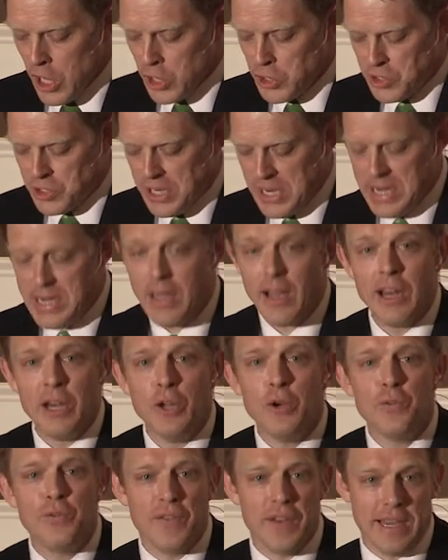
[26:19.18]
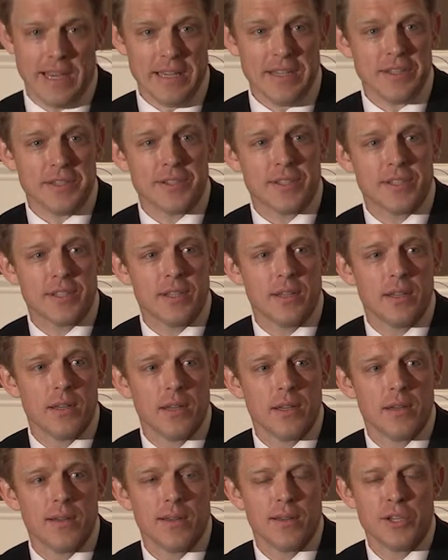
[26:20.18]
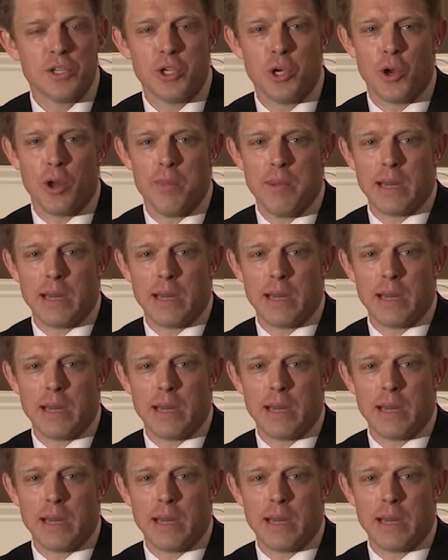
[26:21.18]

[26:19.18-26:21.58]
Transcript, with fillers: You see, a new face showed